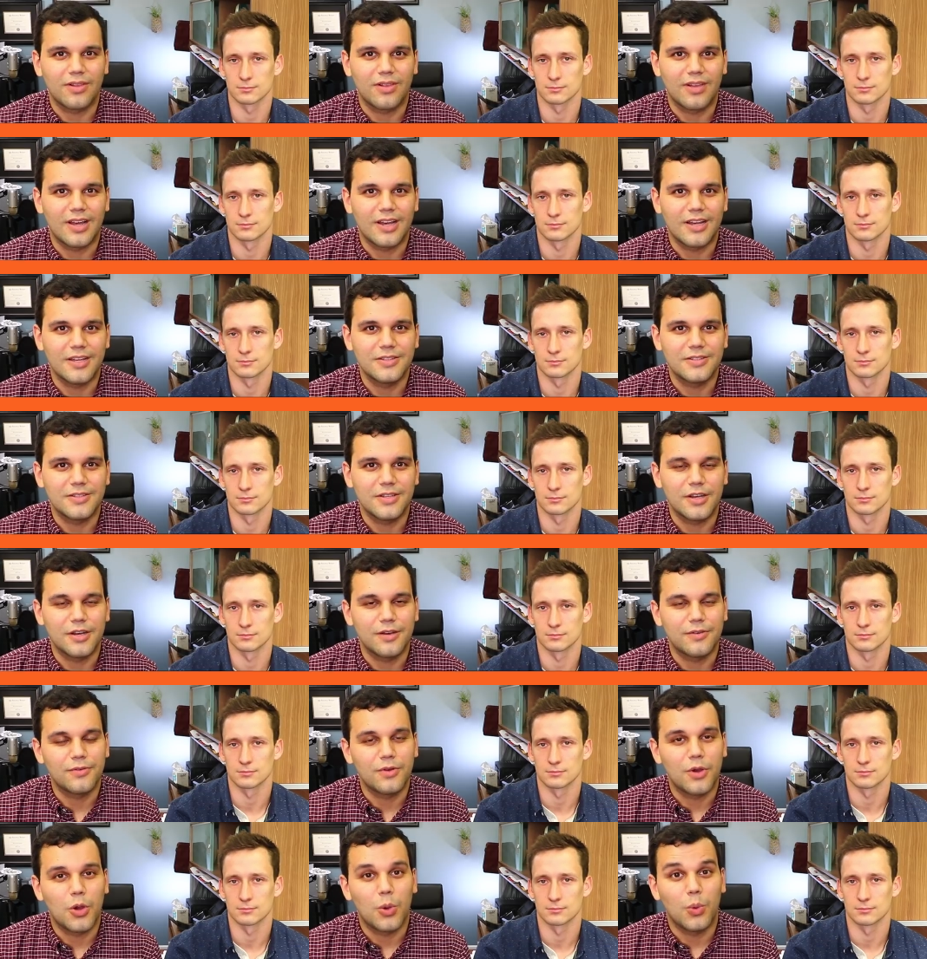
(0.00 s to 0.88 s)
Speaker 1: the lines
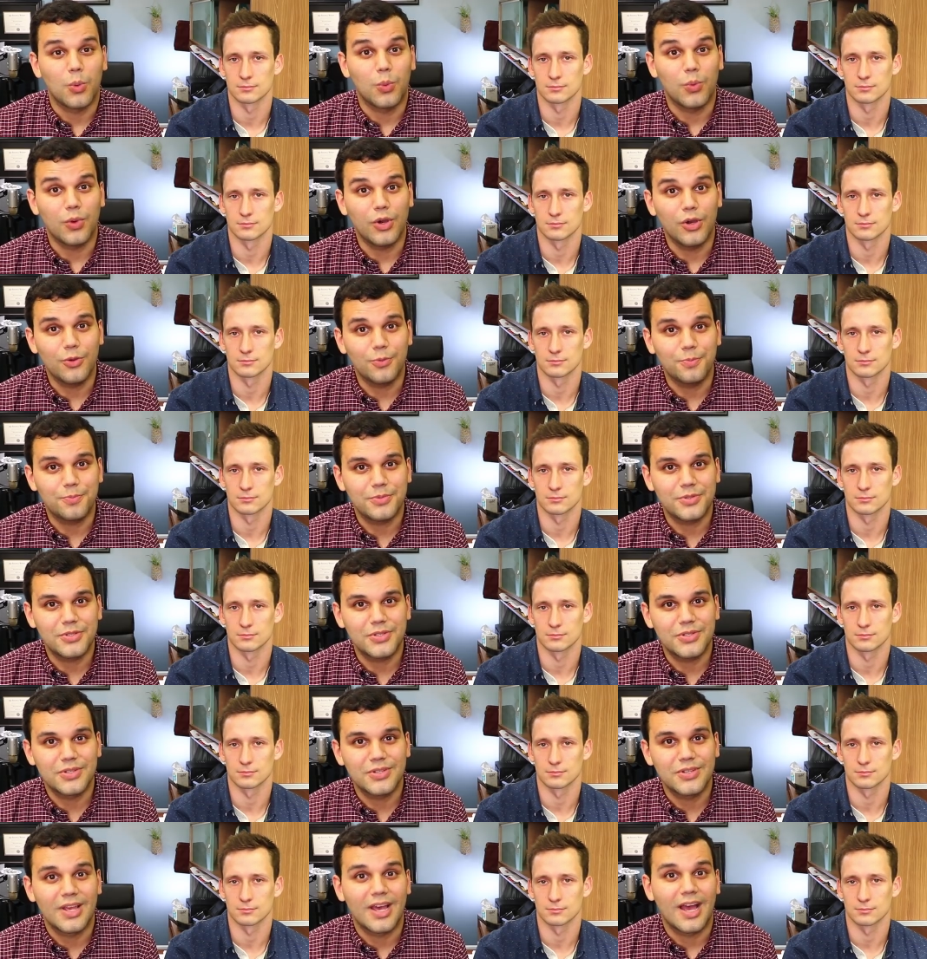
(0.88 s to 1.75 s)
of,
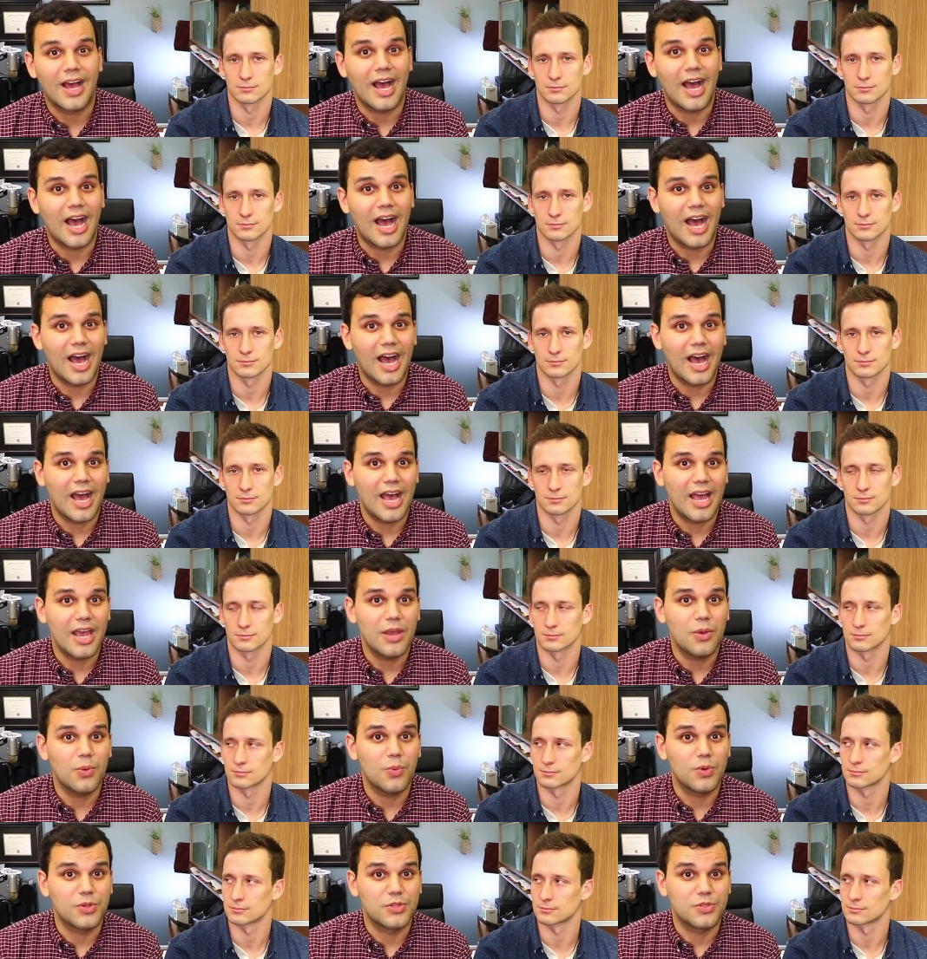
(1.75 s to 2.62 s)
whoops,
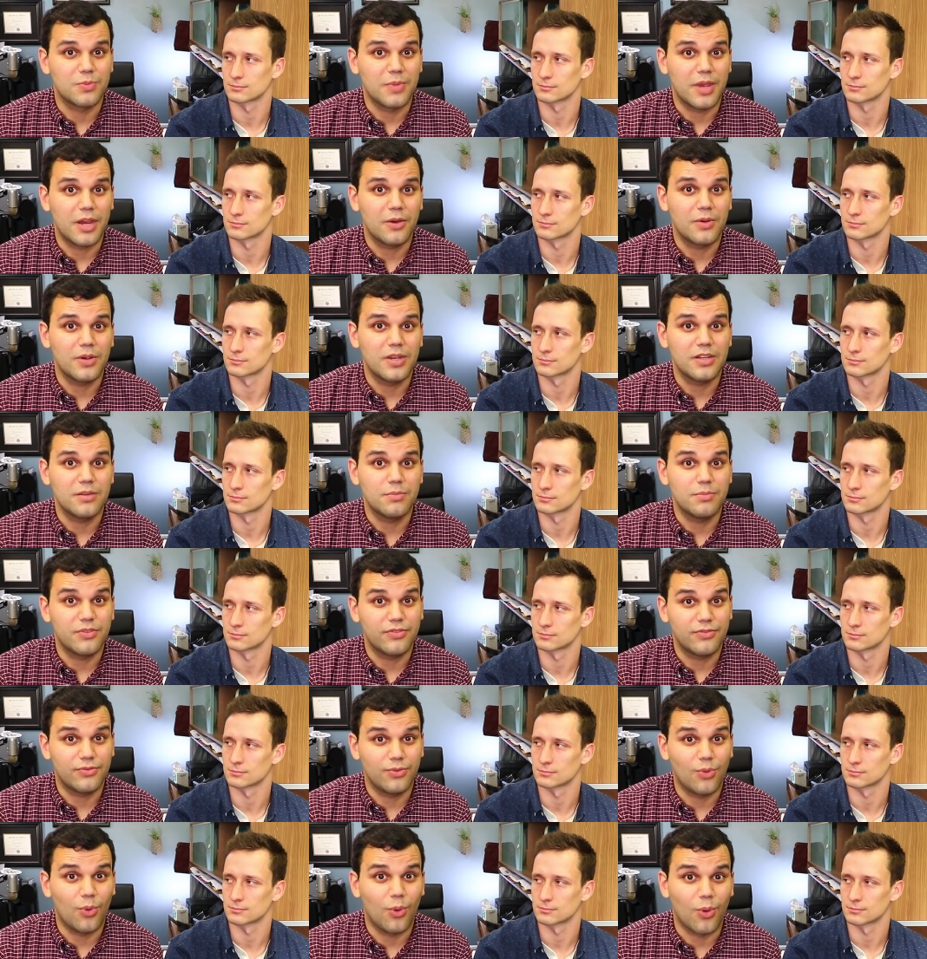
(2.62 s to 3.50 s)
I was married
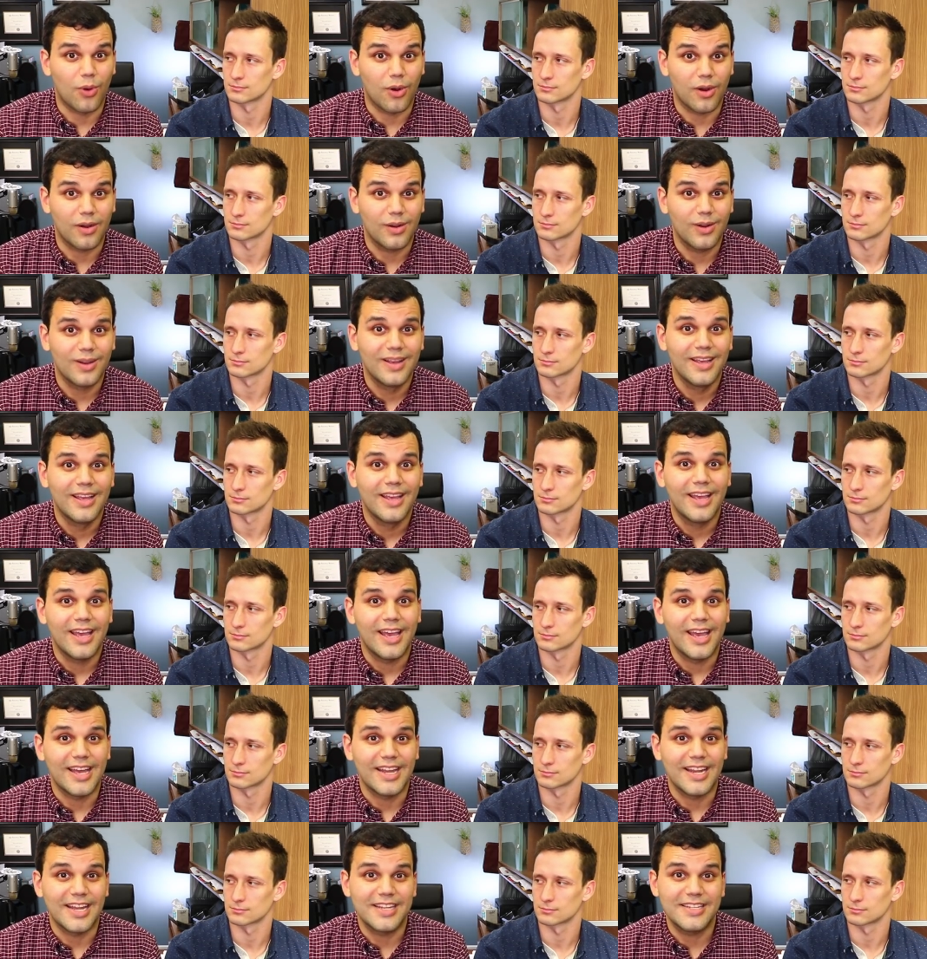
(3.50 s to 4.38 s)
before,
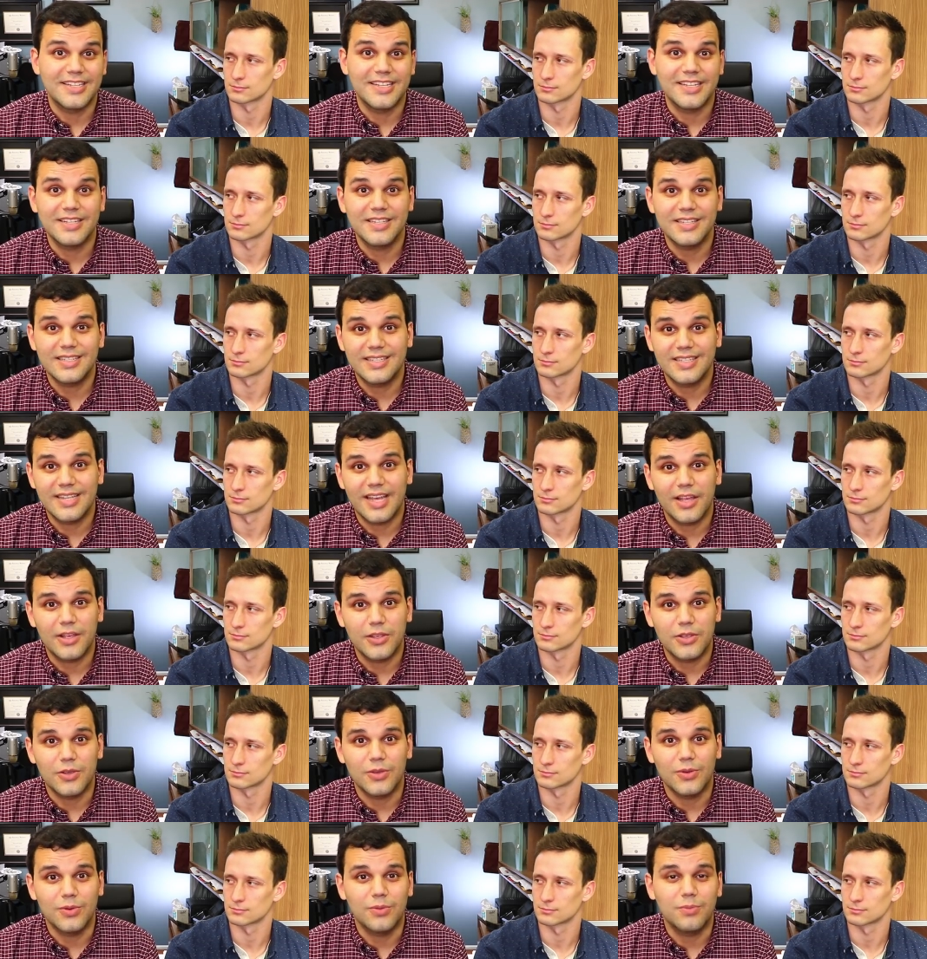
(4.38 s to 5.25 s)
and I didn't
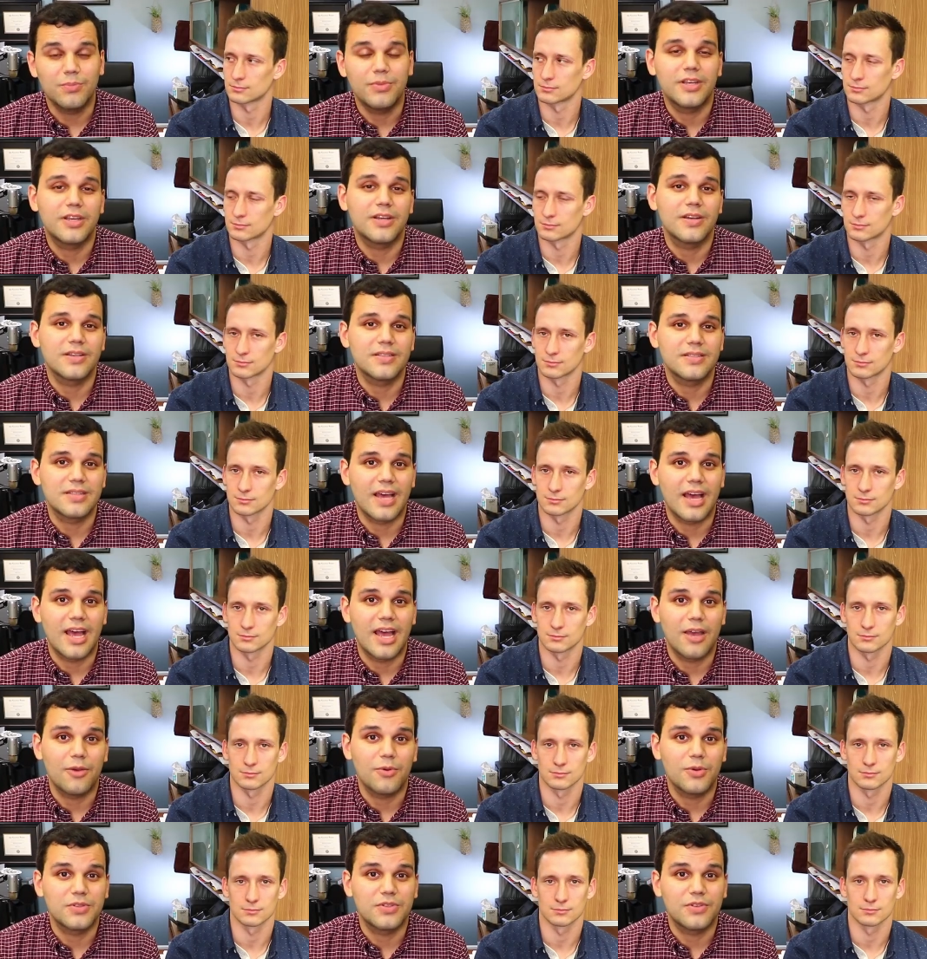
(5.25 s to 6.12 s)
tell you because
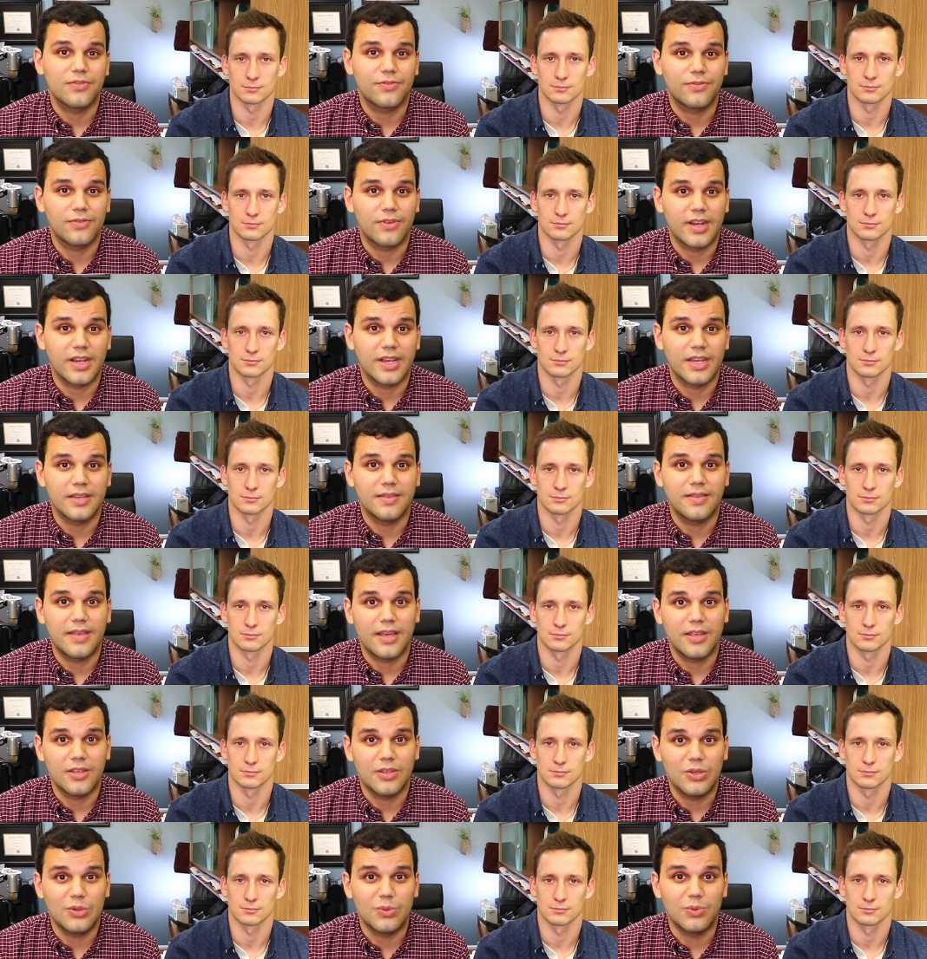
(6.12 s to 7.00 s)
I was afraid
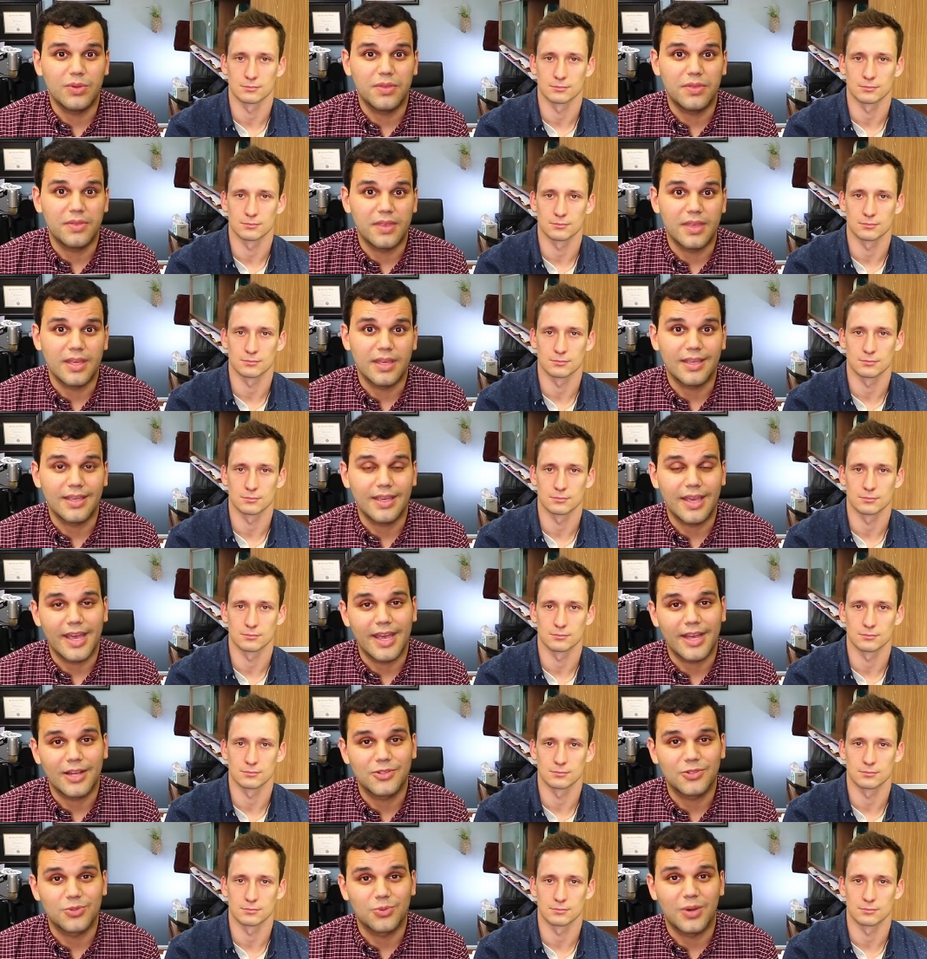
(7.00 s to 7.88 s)
that you would think
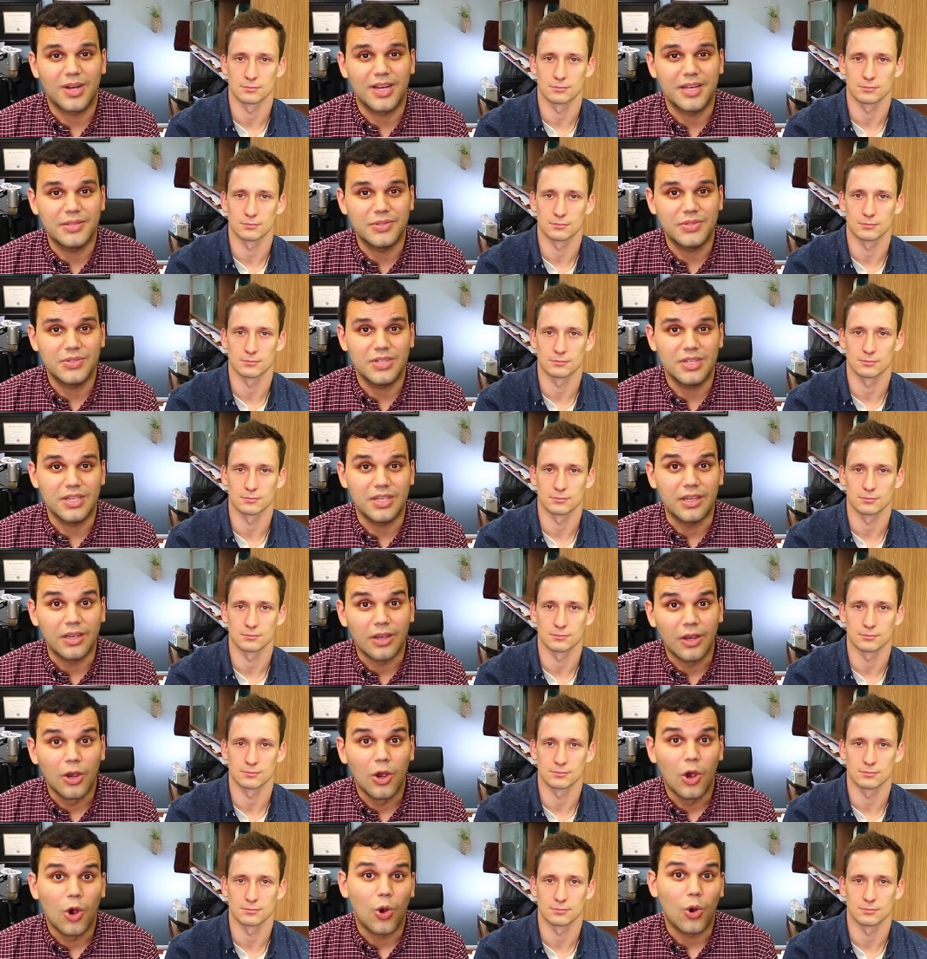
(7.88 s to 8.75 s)
X Y Z.